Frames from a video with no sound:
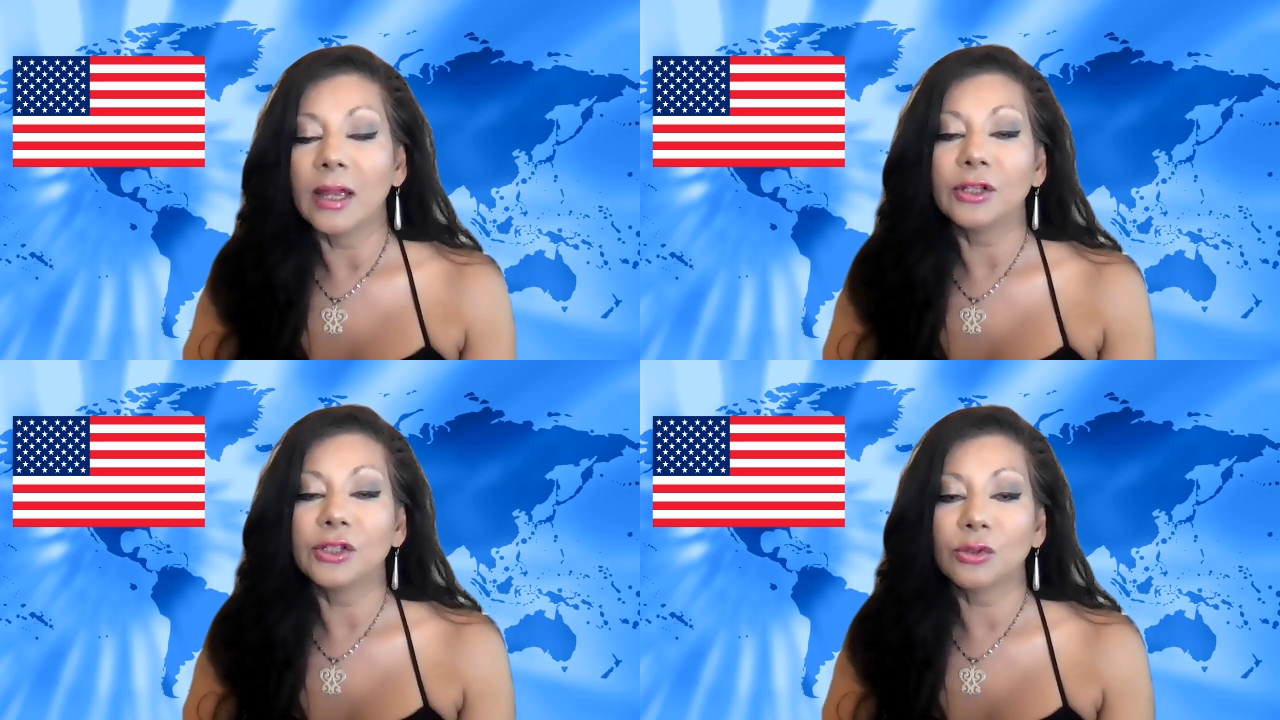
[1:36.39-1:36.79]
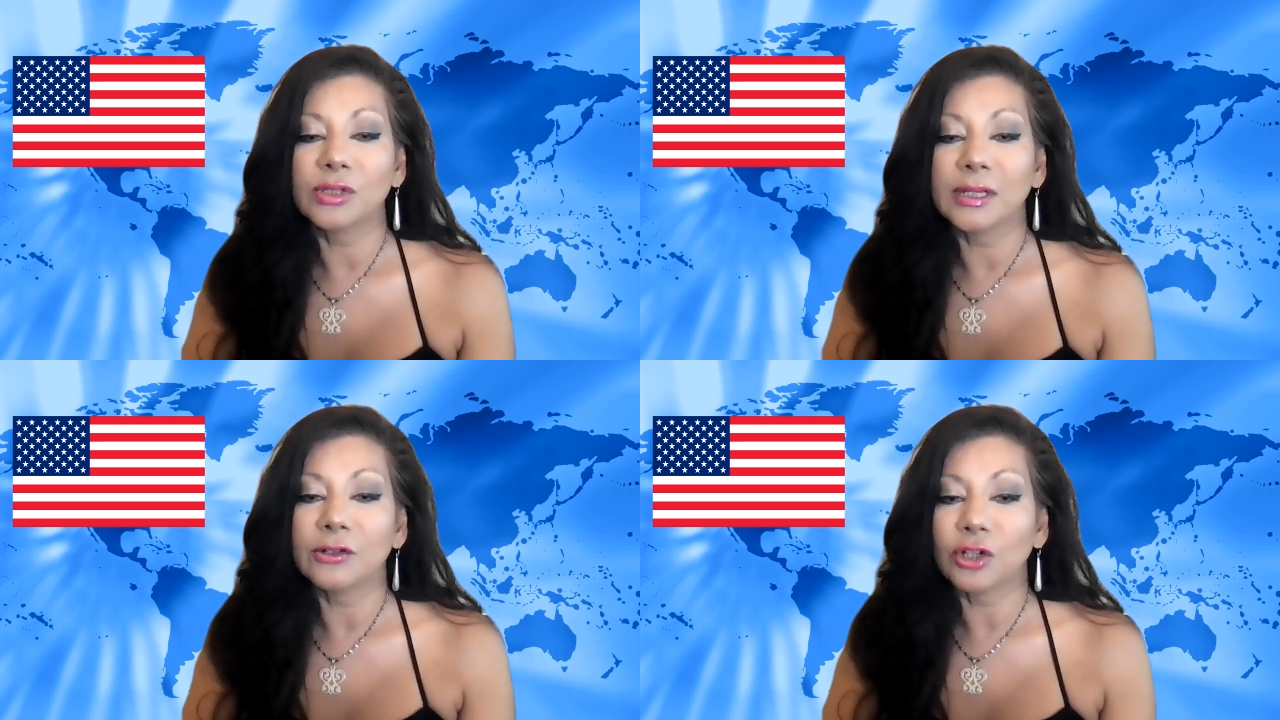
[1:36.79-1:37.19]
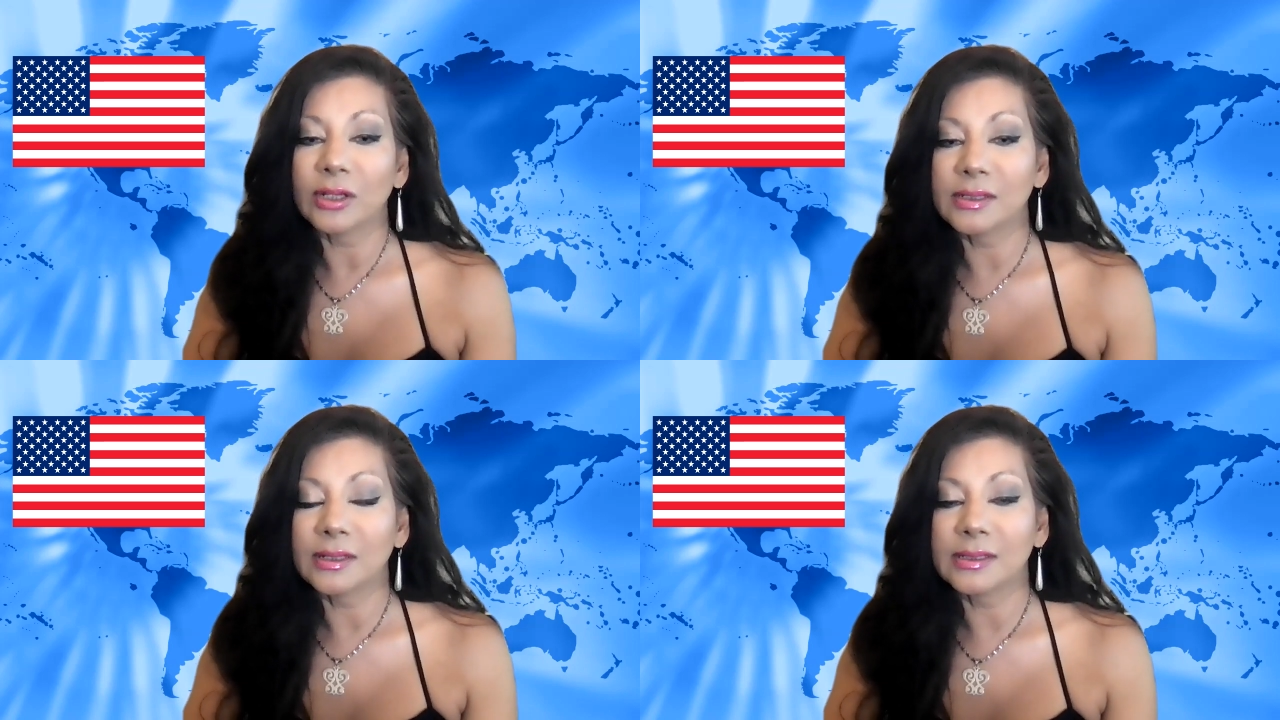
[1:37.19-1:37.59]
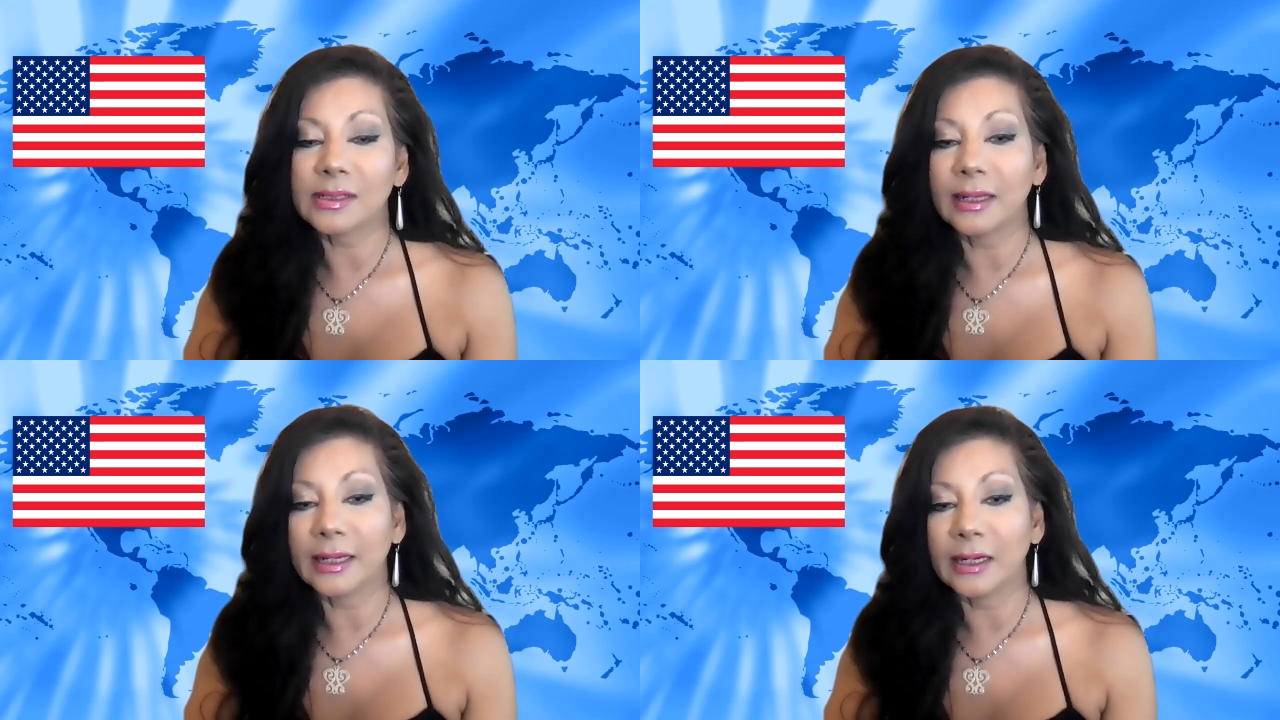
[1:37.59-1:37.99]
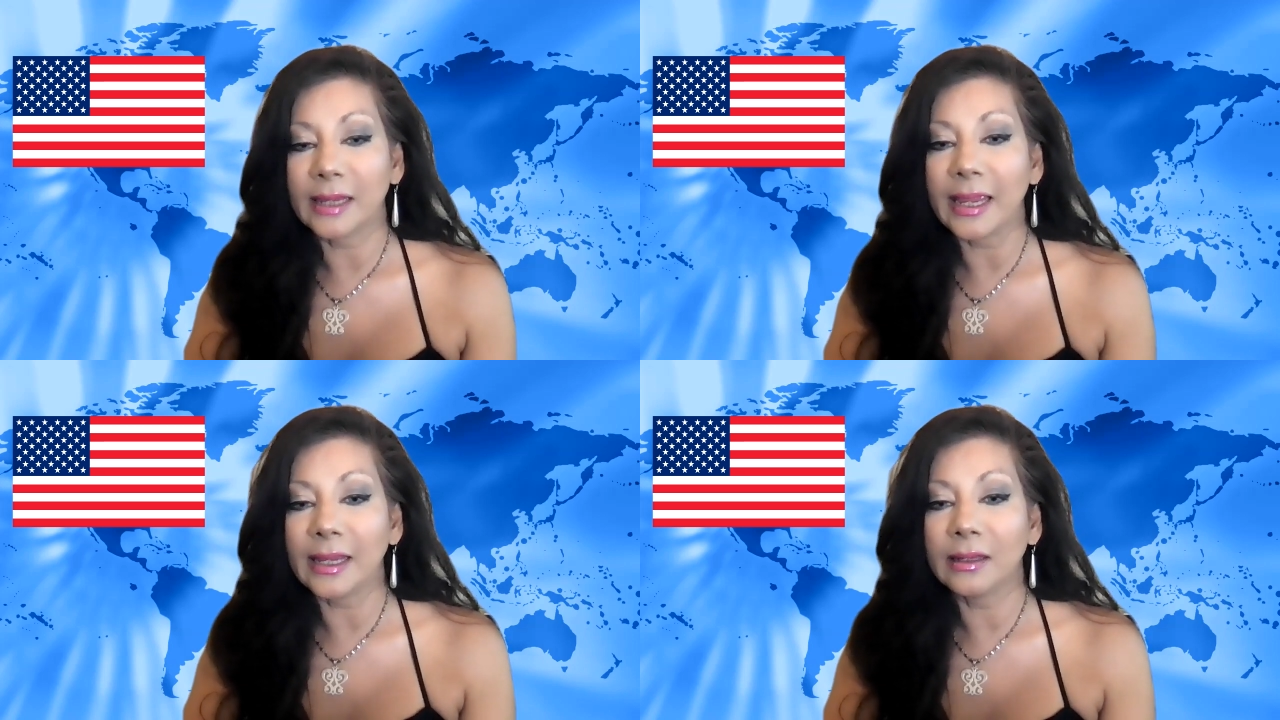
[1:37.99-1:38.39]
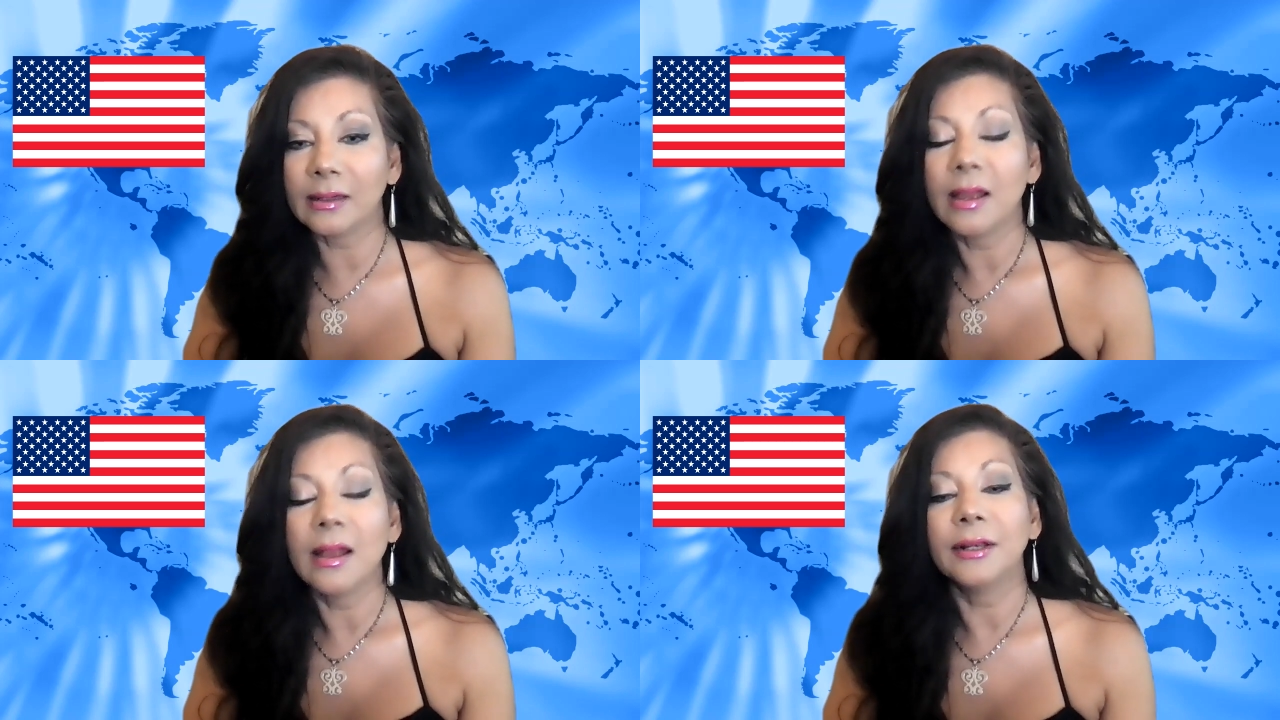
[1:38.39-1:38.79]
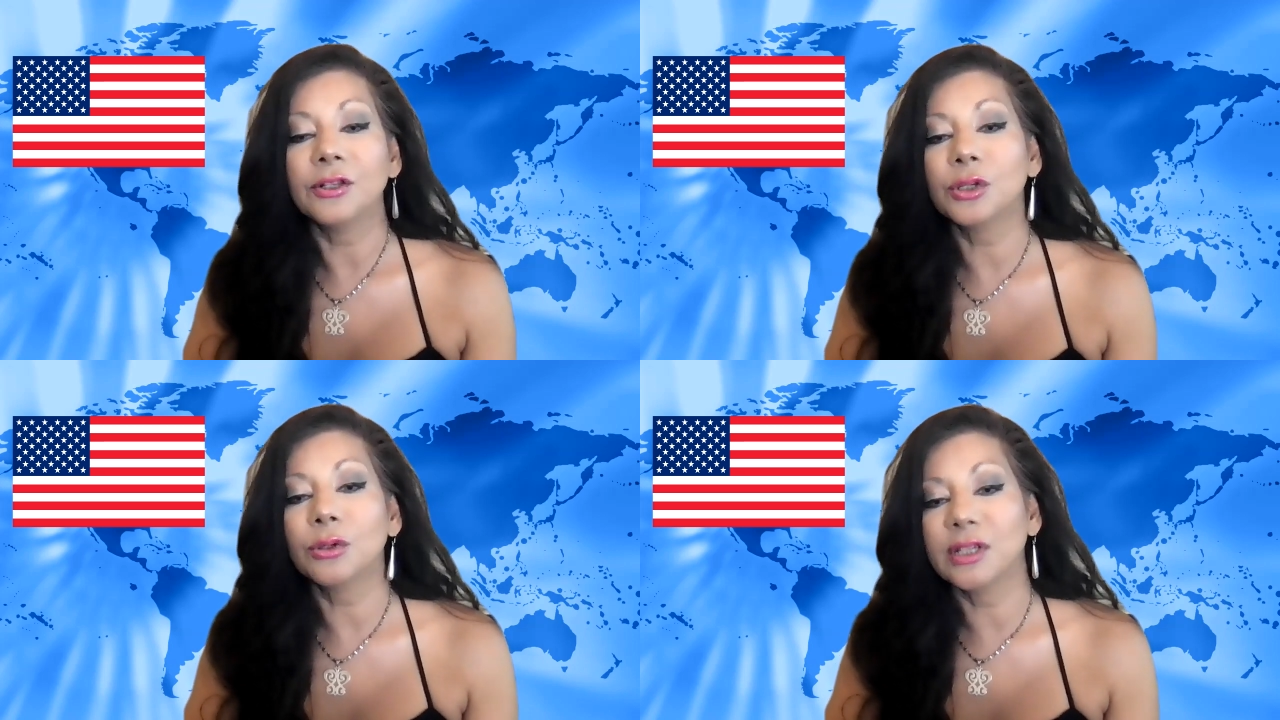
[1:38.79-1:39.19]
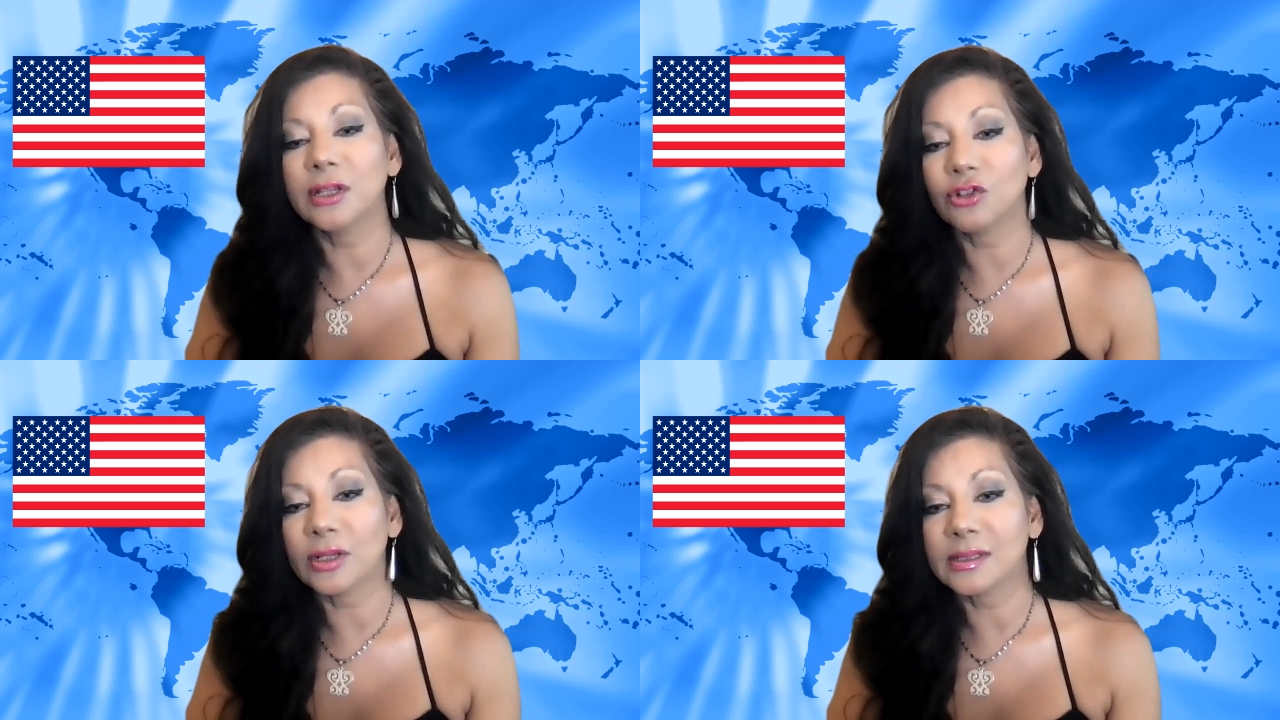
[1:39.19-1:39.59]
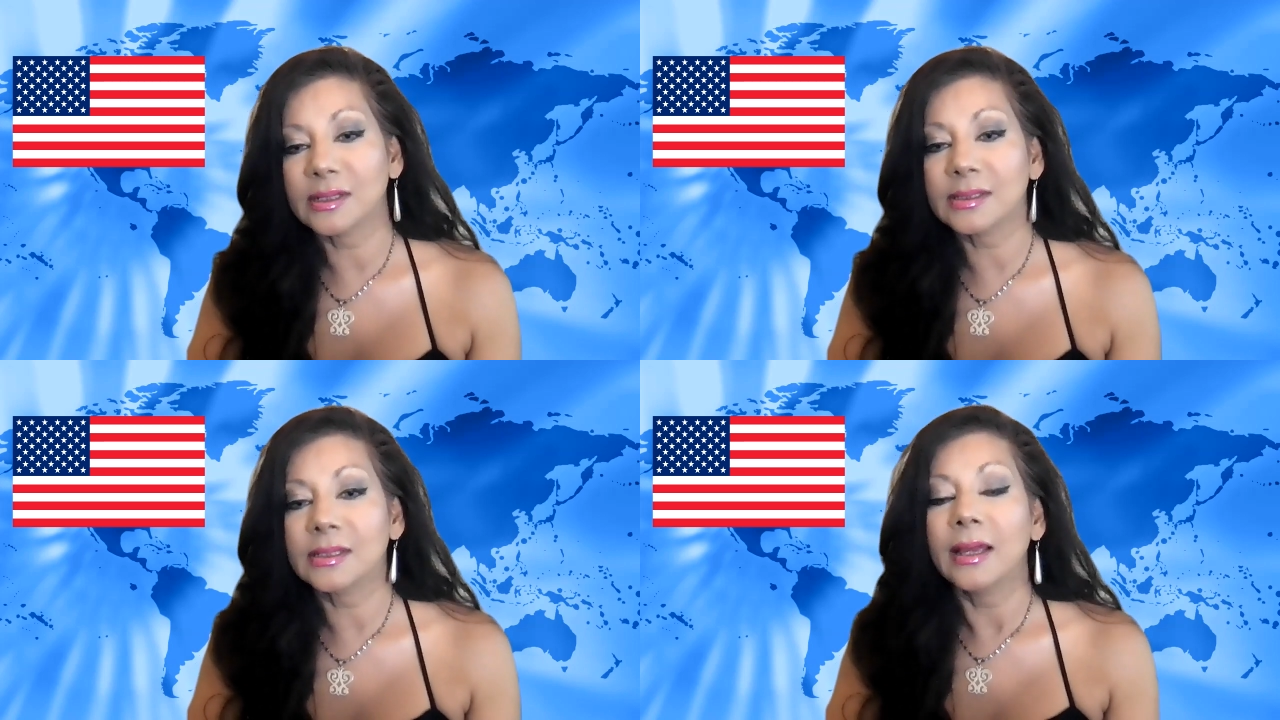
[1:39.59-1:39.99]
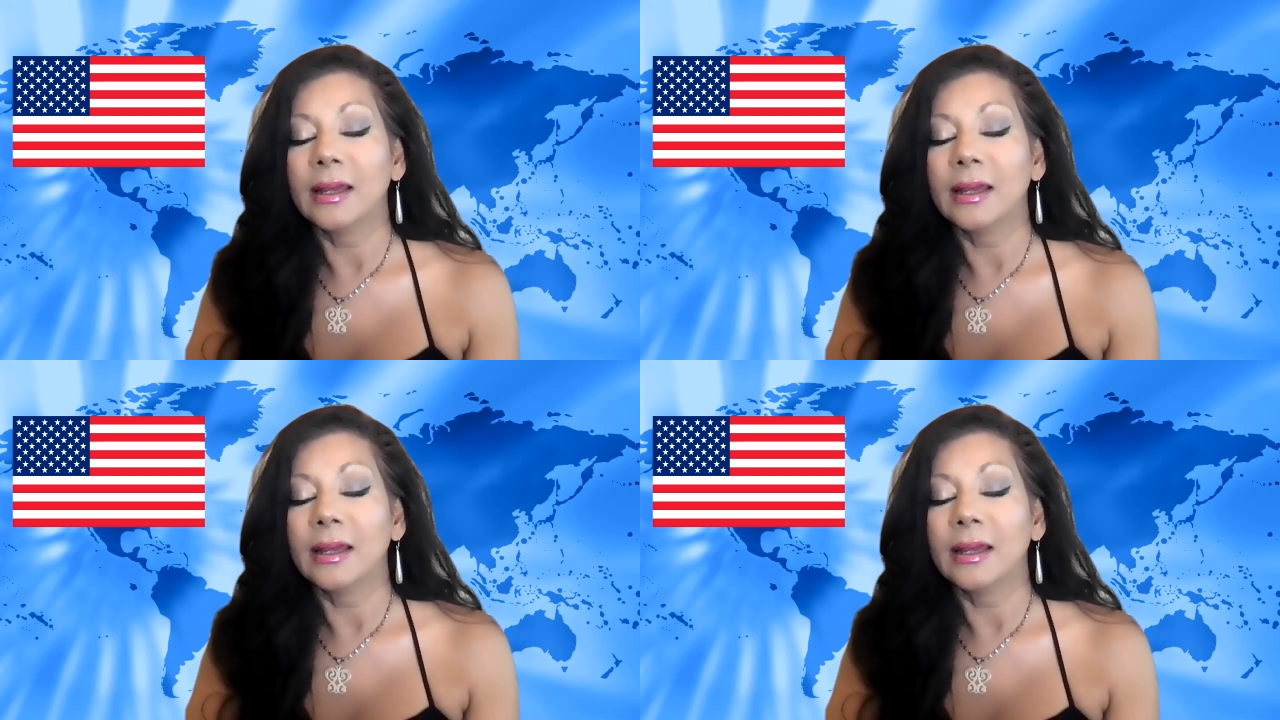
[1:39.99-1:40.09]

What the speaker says: Associate Justice Elena Kagan, and Associate Justice,